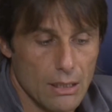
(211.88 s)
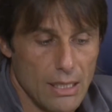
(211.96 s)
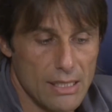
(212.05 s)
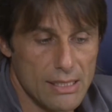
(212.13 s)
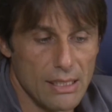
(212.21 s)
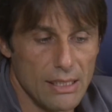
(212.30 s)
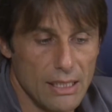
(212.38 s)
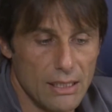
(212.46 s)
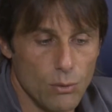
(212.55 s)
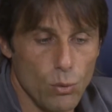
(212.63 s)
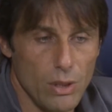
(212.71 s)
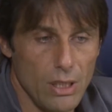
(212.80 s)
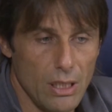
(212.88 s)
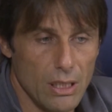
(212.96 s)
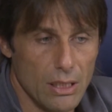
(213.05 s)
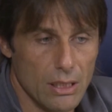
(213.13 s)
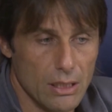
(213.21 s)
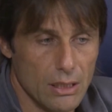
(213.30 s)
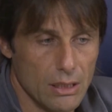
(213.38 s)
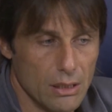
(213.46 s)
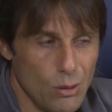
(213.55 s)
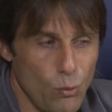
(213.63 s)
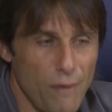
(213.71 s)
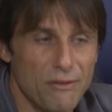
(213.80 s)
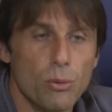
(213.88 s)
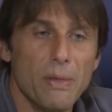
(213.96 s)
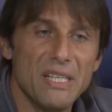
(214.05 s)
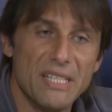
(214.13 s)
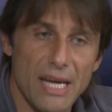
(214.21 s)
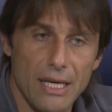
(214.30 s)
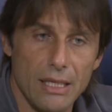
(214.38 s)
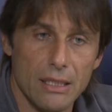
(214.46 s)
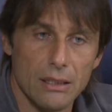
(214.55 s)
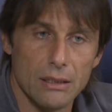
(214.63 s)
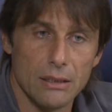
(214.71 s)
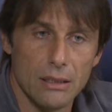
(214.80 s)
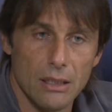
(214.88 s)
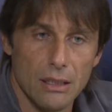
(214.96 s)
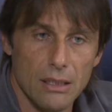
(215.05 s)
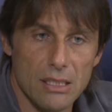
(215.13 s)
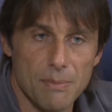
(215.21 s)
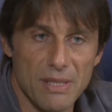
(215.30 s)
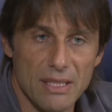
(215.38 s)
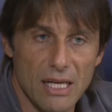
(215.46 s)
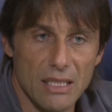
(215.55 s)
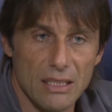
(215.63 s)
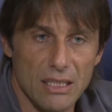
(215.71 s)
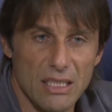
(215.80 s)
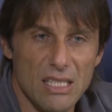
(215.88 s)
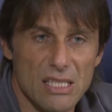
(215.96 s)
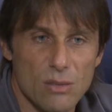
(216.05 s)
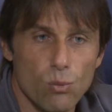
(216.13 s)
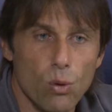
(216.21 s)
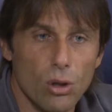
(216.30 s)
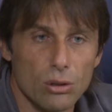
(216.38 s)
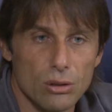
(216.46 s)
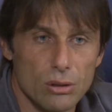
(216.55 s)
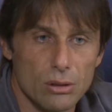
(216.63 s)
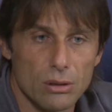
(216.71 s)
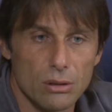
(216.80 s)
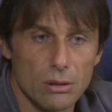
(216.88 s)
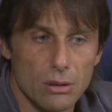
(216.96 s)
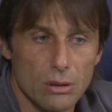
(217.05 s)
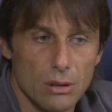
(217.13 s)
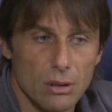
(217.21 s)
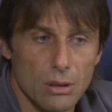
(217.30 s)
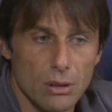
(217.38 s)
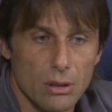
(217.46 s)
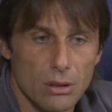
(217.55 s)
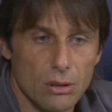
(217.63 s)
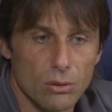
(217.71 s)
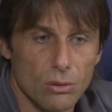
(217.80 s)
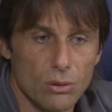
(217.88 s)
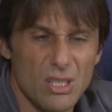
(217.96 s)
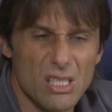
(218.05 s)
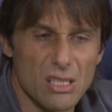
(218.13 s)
I think that we have to maintain this mentality, this want to win,